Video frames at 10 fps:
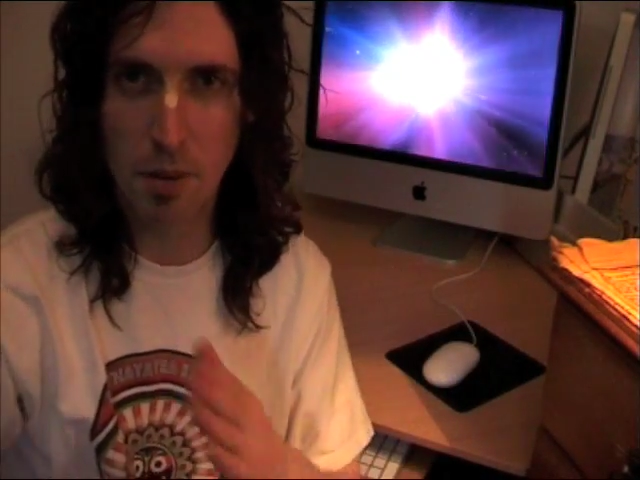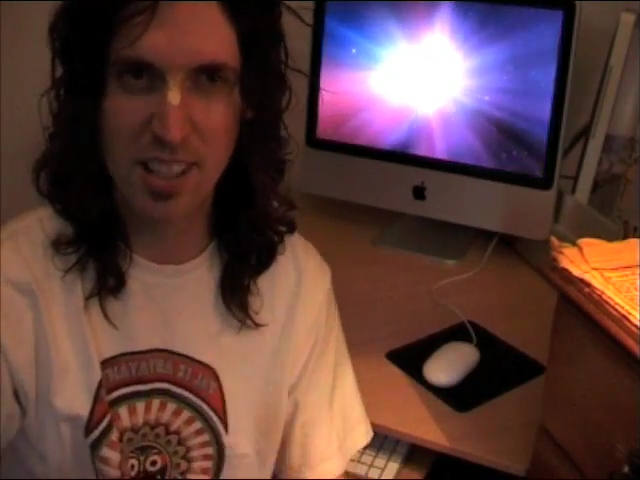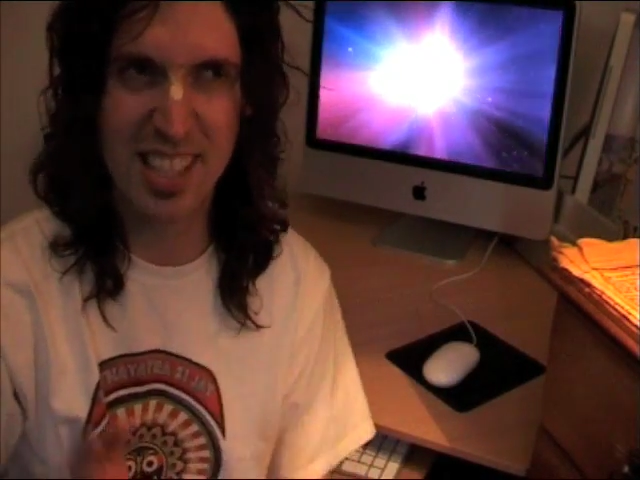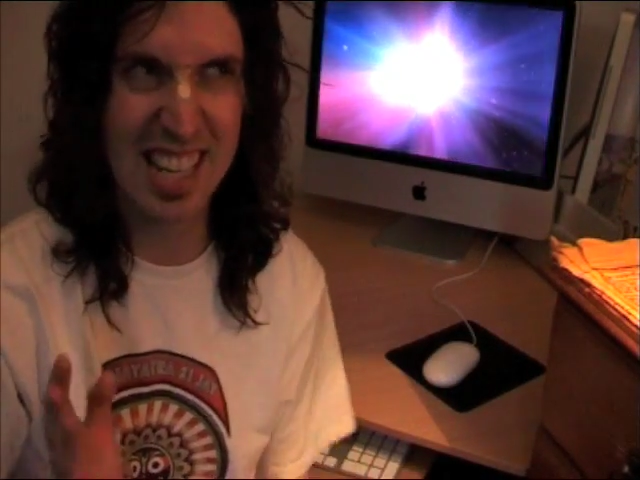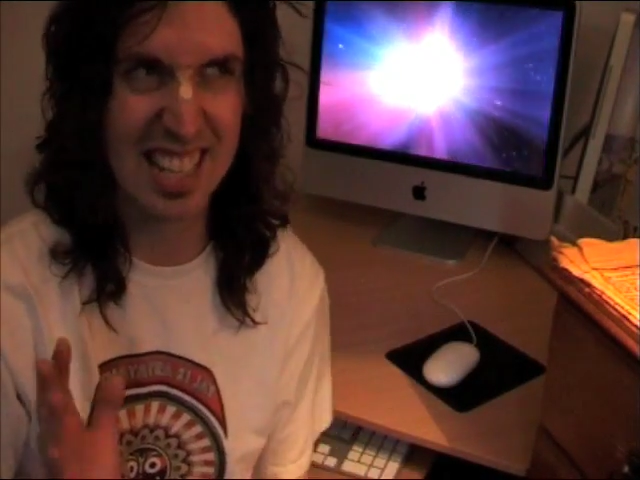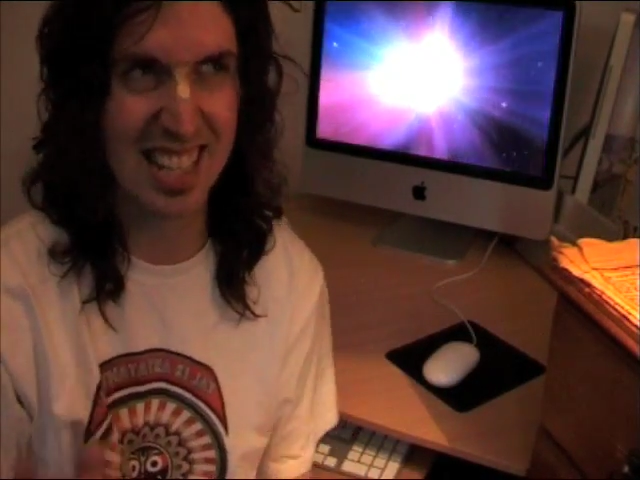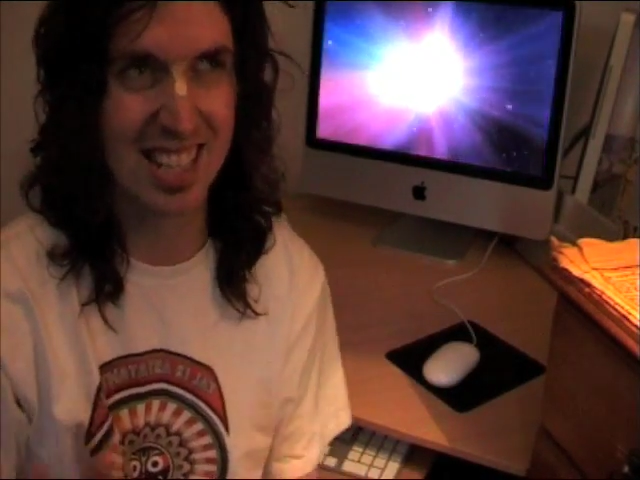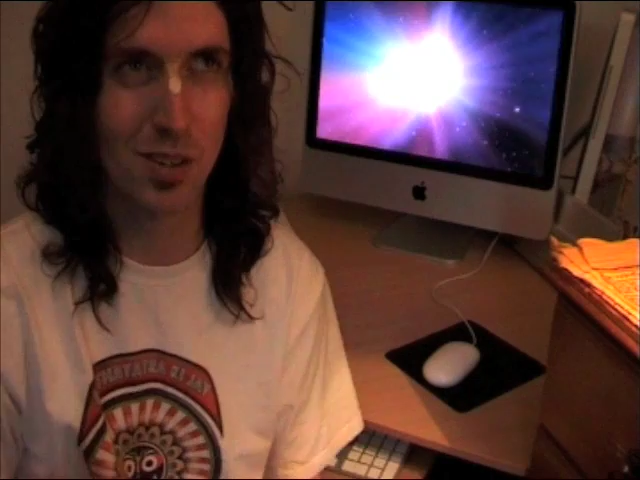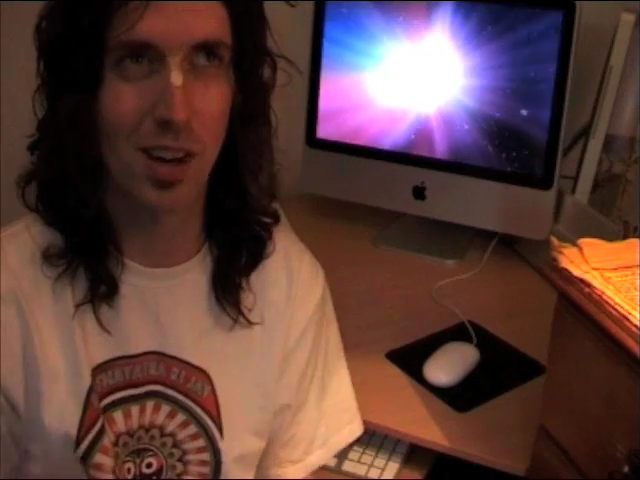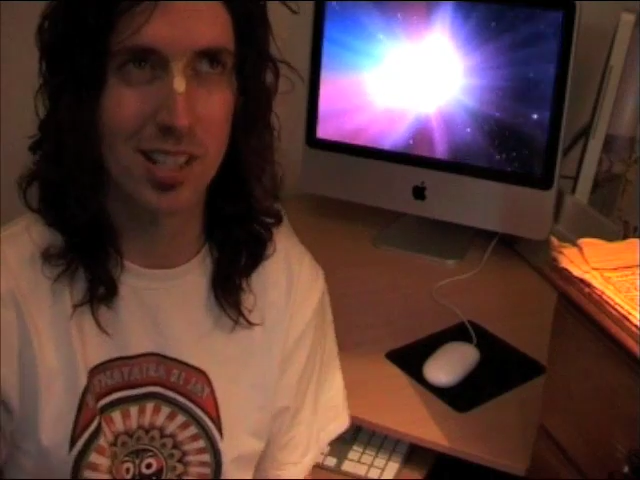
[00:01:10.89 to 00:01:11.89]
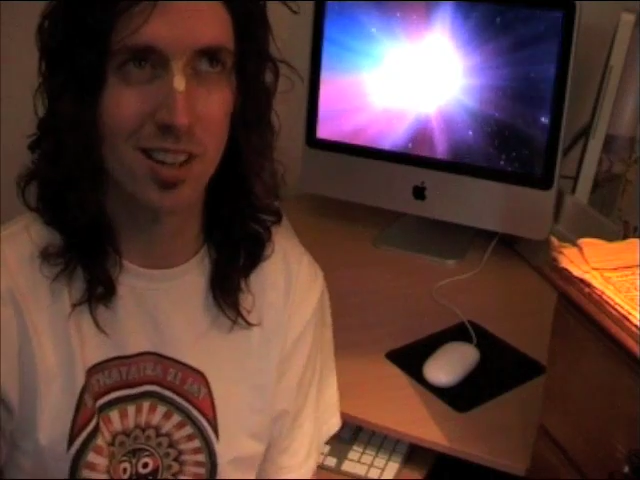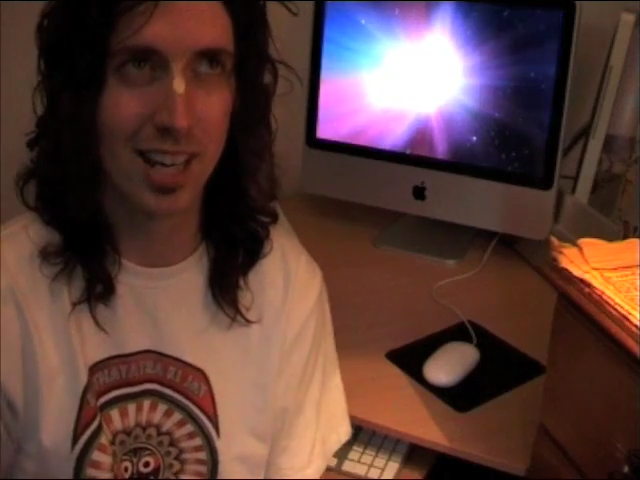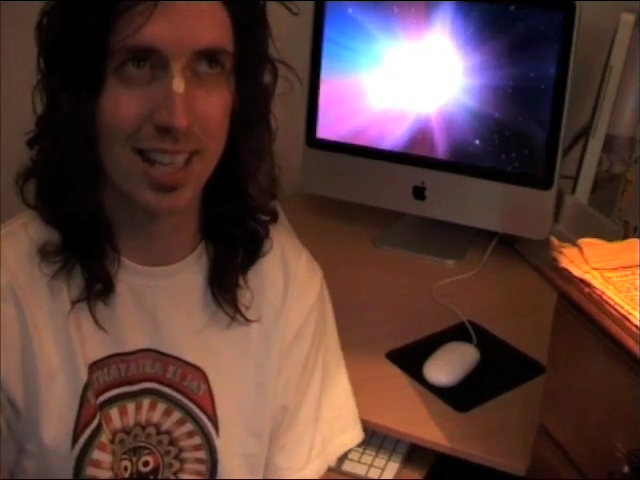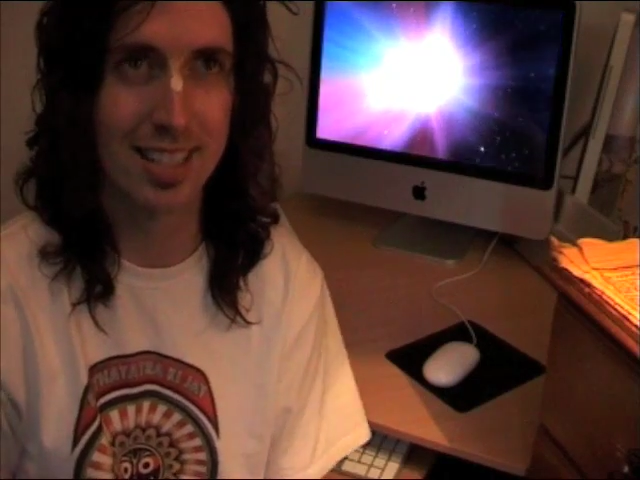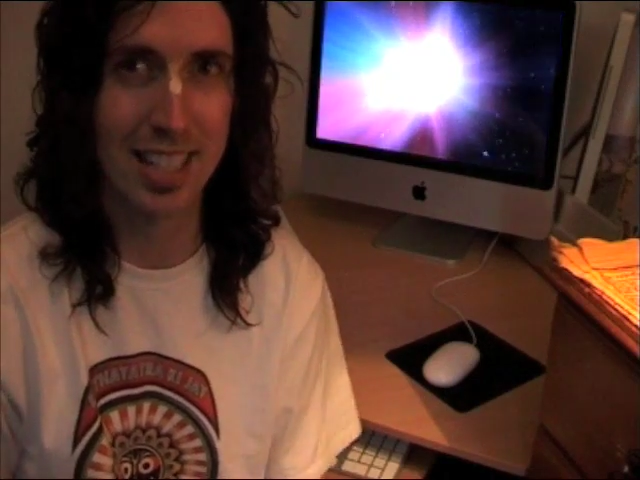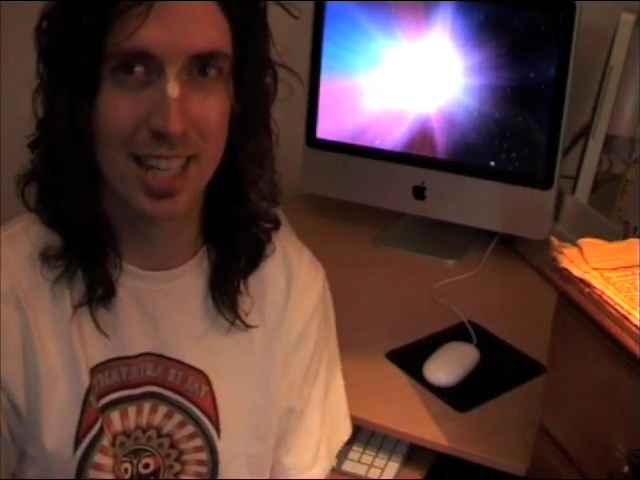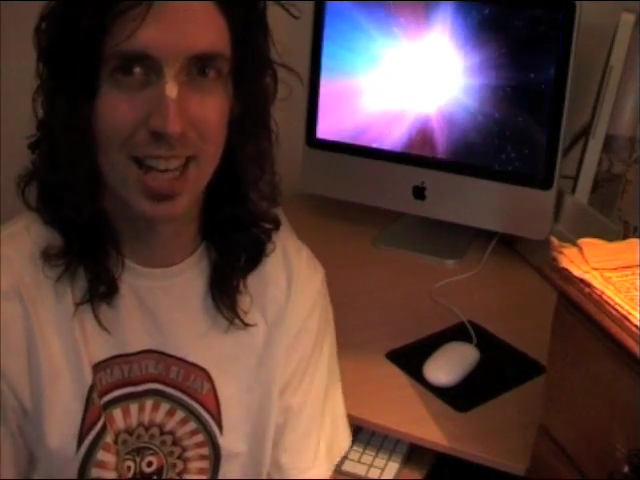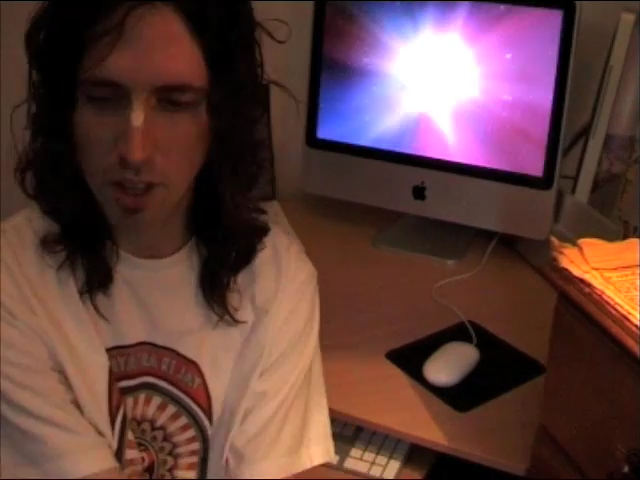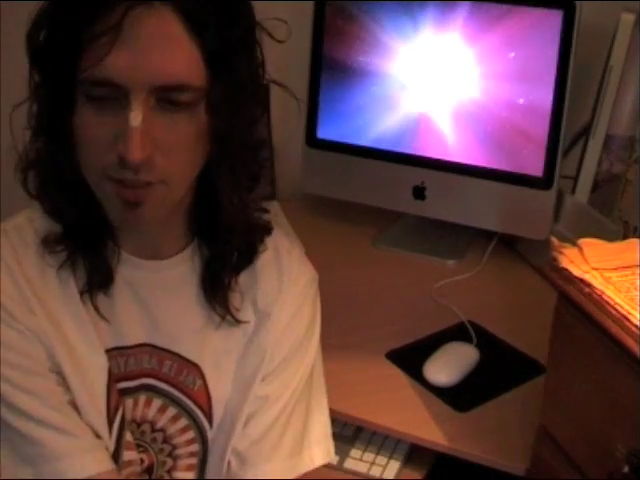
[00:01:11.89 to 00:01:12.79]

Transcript: because it is actually quite sarcastic.